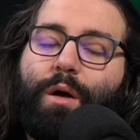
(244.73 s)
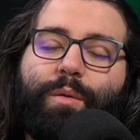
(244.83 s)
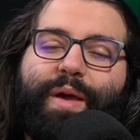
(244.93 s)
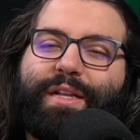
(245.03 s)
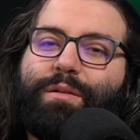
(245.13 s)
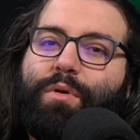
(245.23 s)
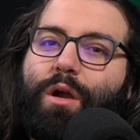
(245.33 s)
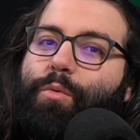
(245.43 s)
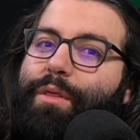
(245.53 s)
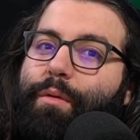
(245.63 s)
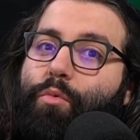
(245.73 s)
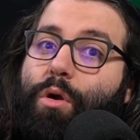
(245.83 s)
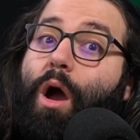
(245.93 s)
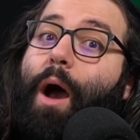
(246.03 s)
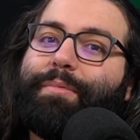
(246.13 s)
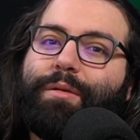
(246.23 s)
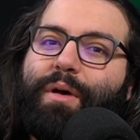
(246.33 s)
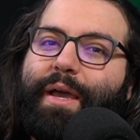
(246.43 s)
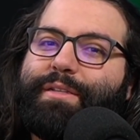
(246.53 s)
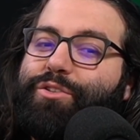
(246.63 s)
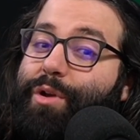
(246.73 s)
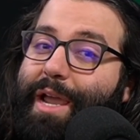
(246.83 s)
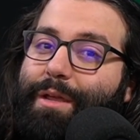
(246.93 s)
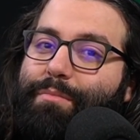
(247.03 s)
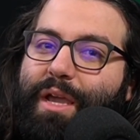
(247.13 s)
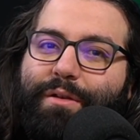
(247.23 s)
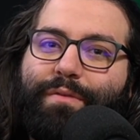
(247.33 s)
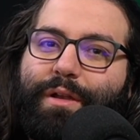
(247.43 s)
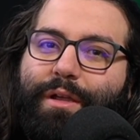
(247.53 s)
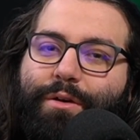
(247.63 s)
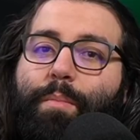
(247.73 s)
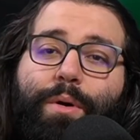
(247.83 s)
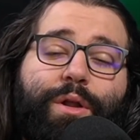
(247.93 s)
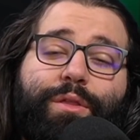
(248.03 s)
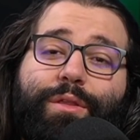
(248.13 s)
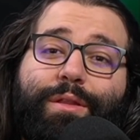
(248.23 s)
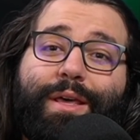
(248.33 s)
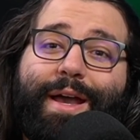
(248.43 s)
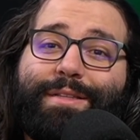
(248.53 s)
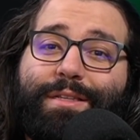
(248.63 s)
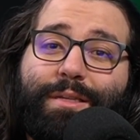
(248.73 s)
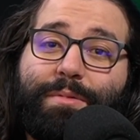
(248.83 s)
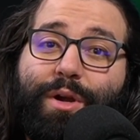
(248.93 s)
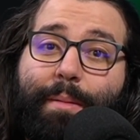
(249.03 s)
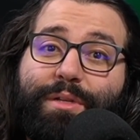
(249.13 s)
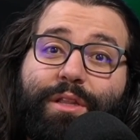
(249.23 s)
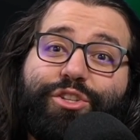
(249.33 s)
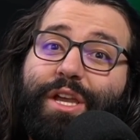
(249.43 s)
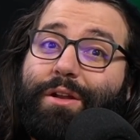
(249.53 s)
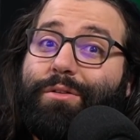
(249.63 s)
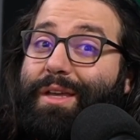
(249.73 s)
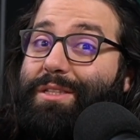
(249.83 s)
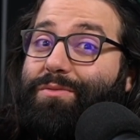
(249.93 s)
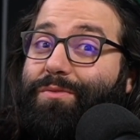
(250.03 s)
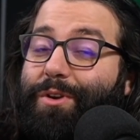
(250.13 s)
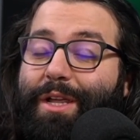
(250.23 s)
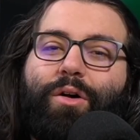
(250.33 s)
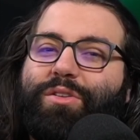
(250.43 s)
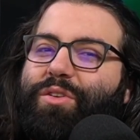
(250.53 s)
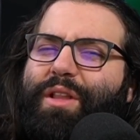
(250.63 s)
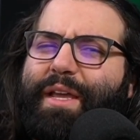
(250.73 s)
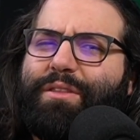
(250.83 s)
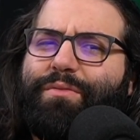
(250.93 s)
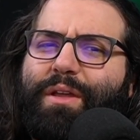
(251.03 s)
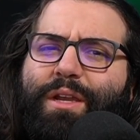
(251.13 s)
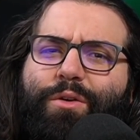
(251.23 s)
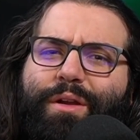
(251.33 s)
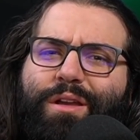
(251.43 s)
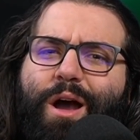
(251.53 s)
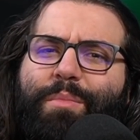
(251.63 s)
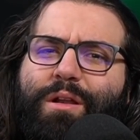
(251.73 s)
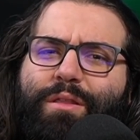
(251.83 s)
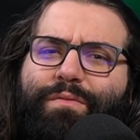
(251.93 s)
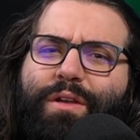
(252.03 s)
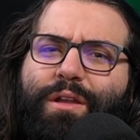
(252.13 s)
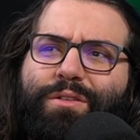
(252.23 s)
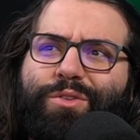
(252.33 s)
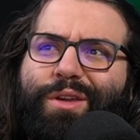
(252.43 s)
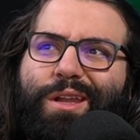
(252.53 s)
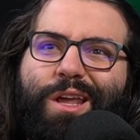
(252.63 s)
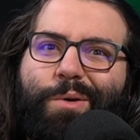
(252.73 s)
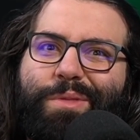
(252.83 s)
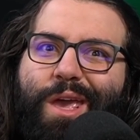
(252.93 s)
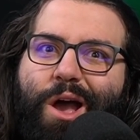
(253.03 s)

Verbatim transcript: I'll be back tomorrow with a more optimized Dragon Maid video. But other than that, subscribe to the channel. It's free. Also, also, like the video and comment on the video so it can help the